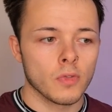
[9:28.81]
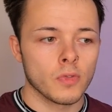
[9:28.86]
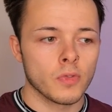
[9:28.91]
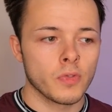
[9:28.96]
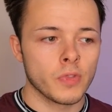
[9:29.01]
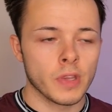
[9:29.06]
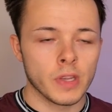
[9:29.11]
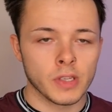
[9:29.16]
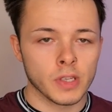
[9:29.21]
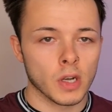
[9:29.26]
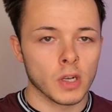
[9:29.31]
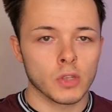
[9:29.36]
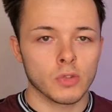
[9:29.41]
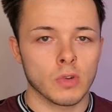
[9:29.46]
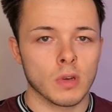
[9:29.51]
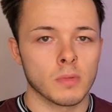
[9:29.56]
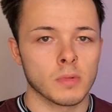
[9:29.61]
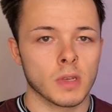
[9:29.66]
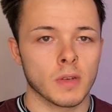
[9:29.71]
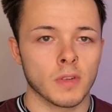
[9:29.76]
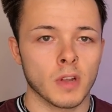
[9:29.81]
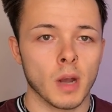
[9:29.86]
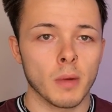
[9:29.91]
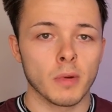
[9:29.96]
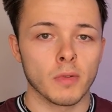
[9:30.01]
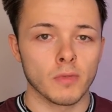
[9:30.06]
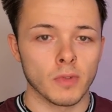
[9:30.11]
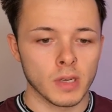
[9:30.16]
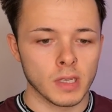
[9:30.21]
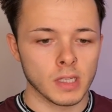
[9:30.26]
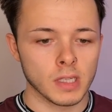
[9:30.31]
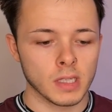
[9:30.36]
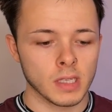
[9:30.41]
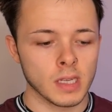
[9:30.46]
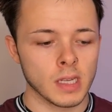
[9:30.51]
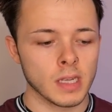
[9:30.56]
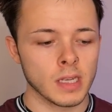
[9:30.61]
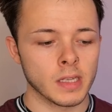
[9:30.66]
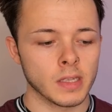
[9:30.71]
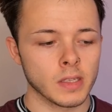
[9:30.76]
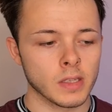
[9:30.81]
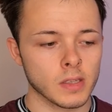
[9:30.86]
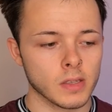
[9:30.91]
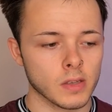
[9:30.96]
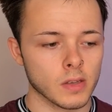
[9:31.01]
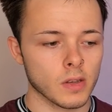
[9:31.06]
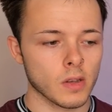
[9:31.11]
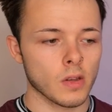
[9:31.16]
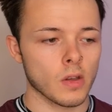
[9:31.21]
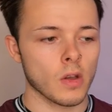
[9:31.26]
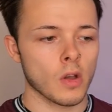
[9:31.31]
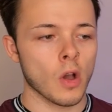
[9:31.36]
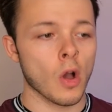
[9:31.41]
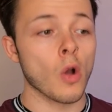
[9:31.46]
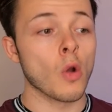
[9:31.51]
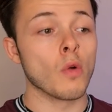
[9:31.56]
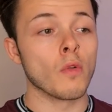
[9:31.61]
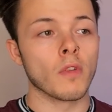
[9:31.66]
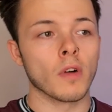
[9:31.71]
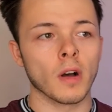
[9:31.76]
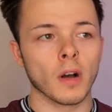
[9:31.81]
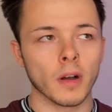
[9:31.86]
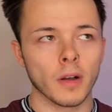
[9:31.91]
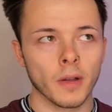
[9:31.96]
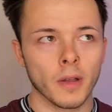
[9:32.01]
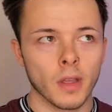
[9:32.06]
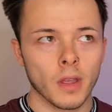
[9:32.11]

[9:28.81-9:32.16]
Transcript: these ice creams have come in recent years over,